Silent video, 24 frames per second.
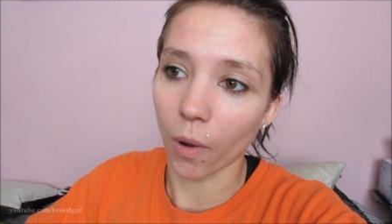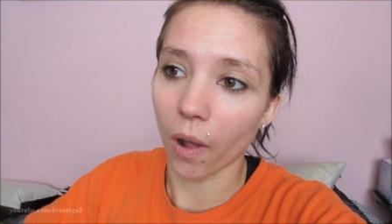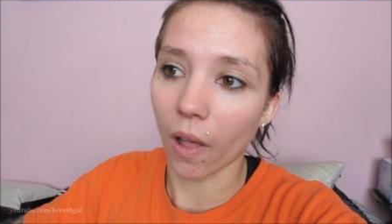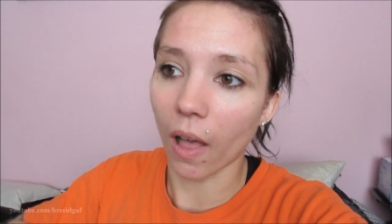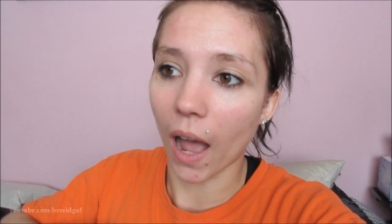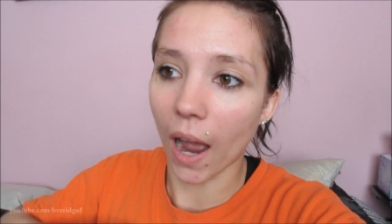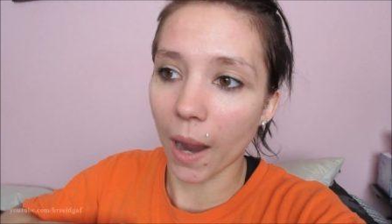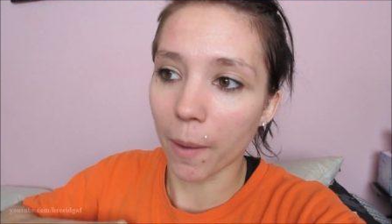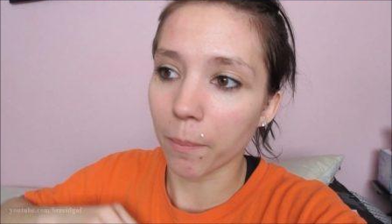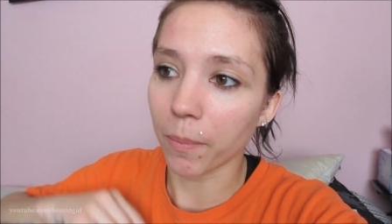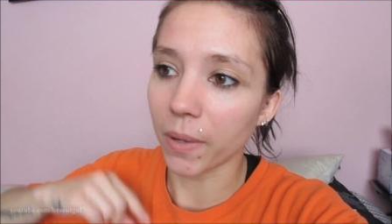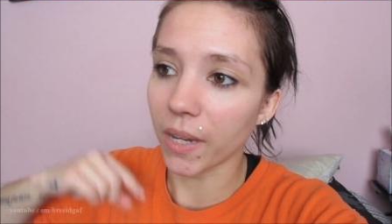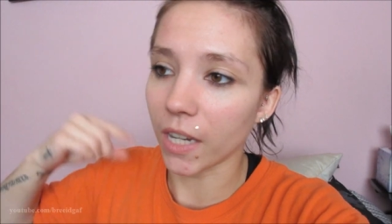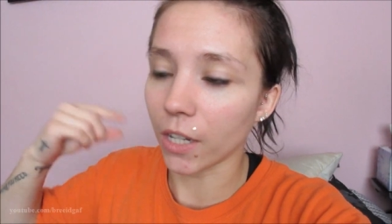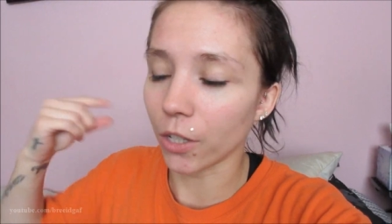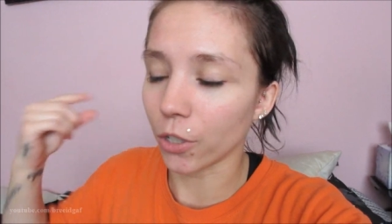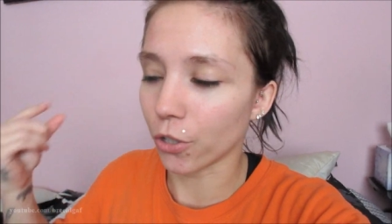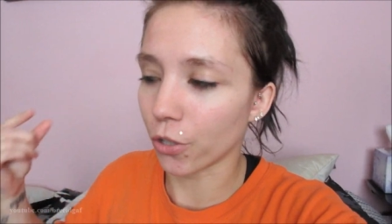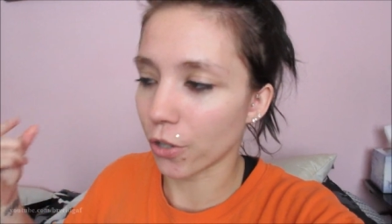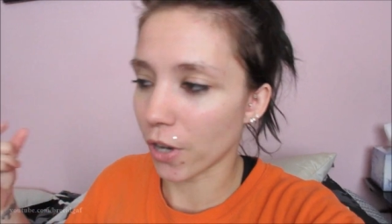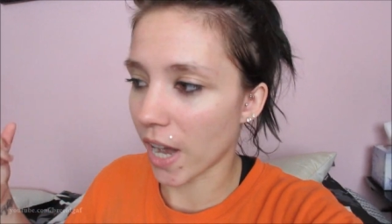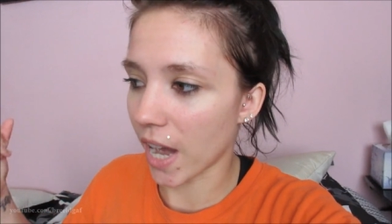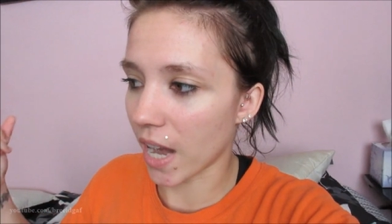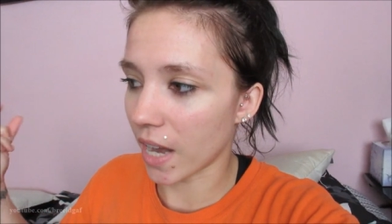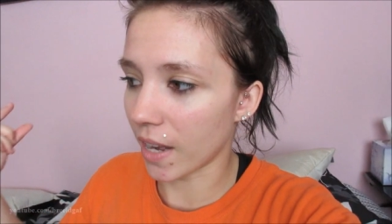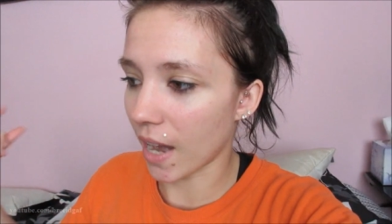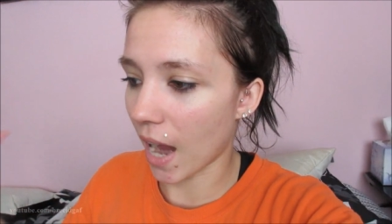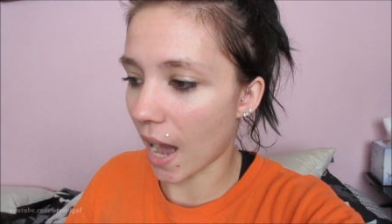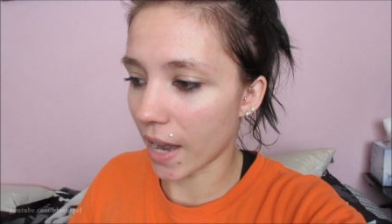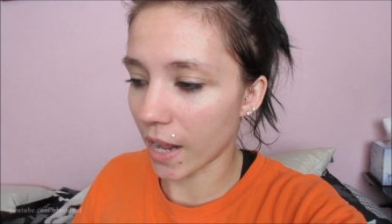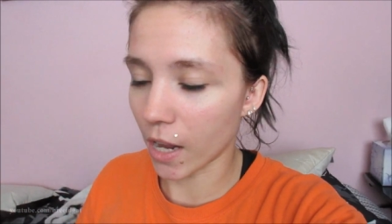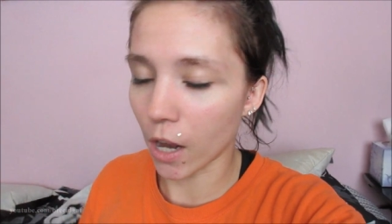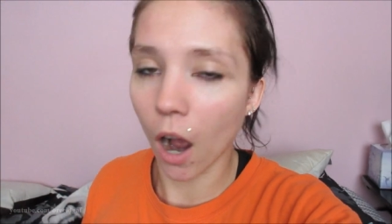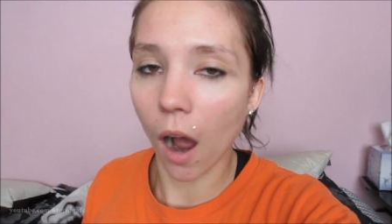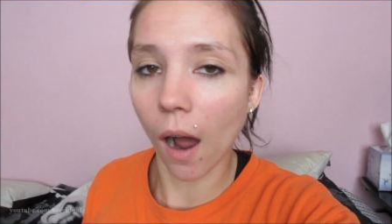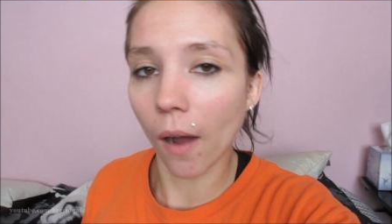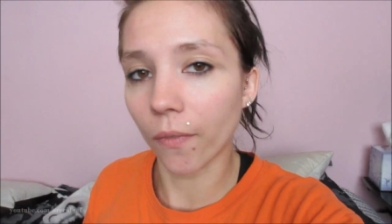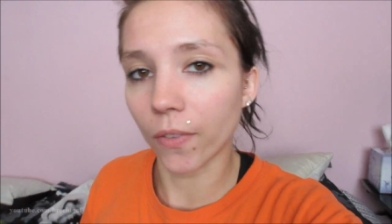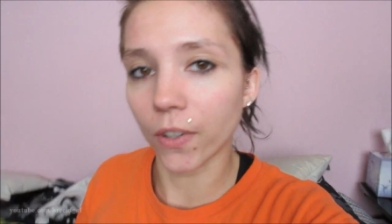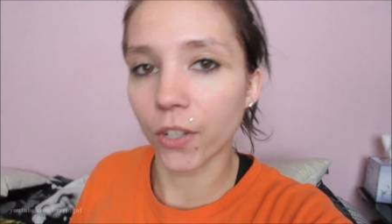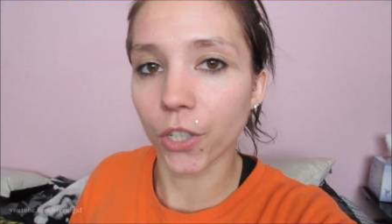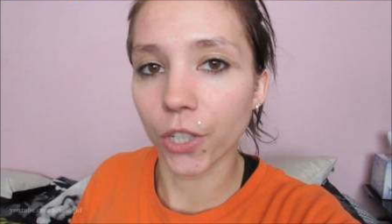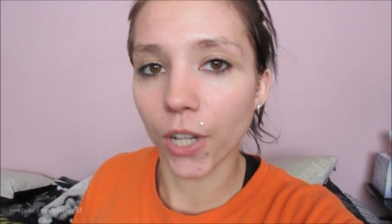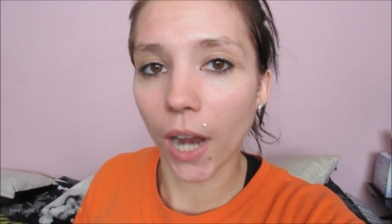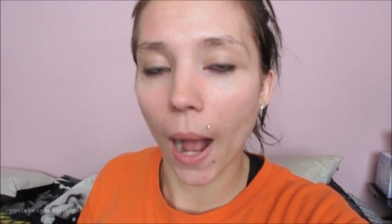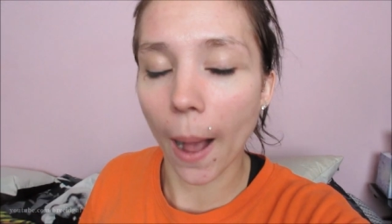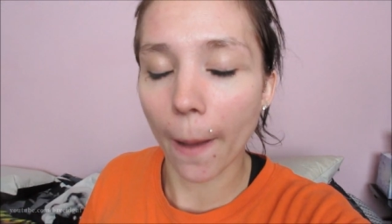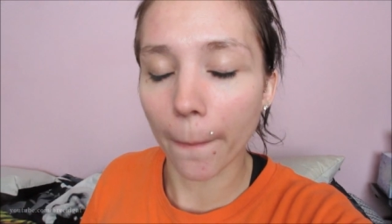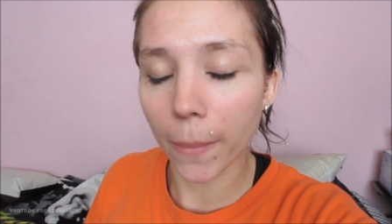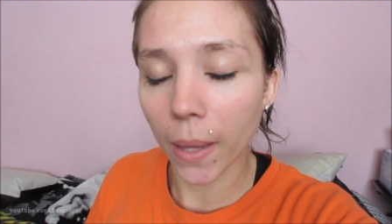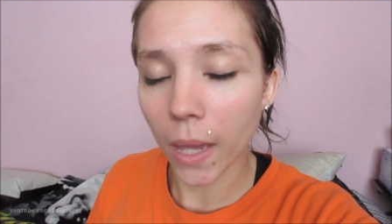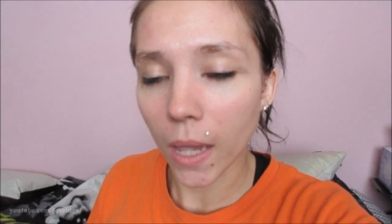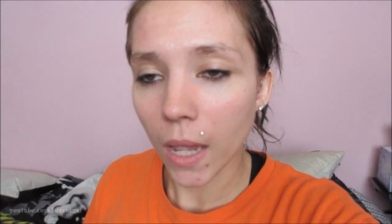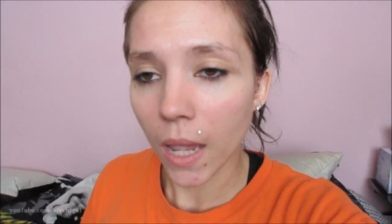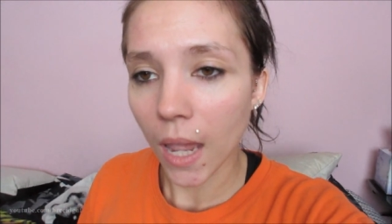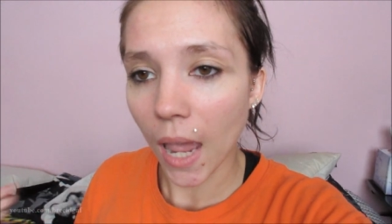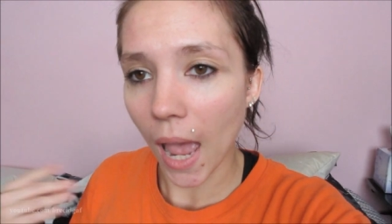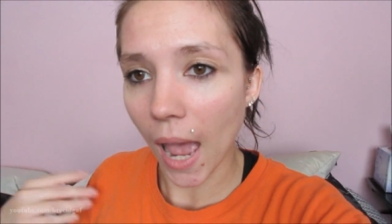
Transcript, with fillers: Well, I'm being trained at a coffee shop